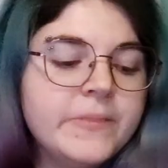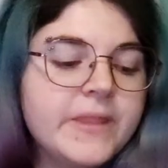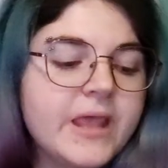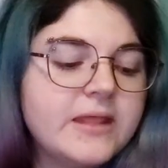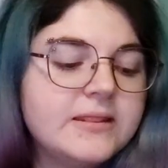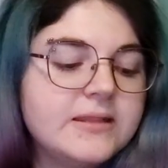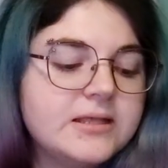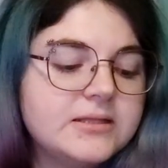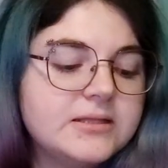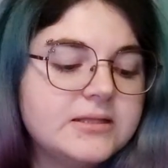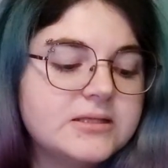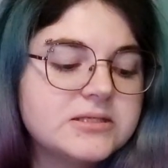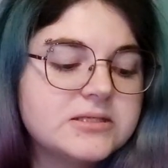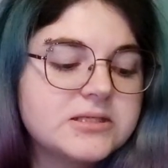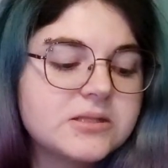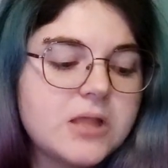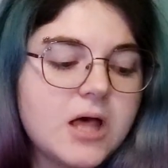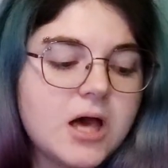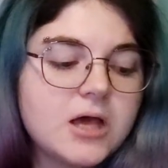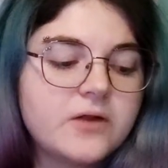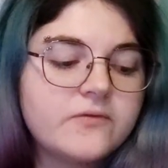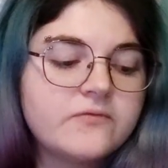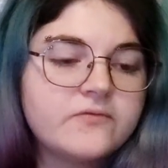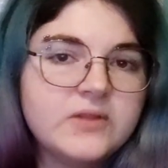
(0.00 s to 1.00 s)
and that there's a
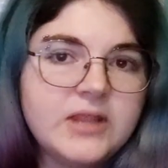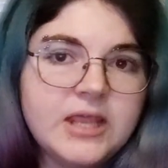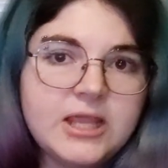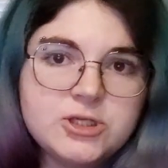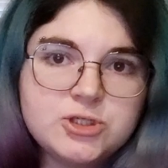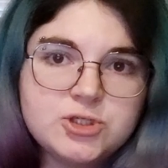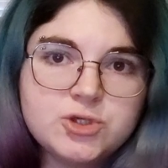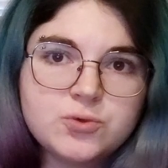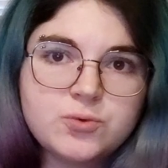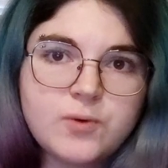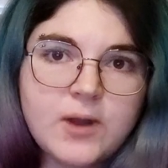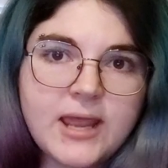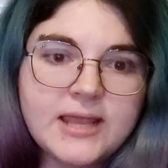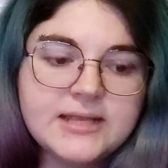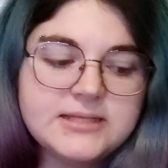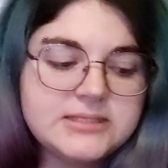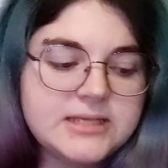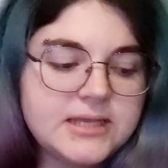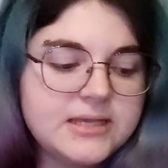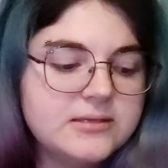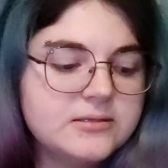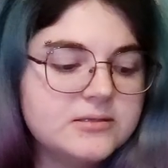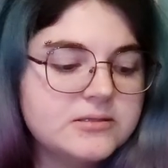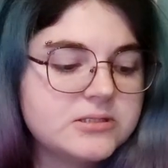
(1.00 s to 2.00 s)
lot of nature
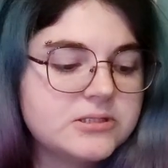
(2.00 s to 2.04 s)
writing.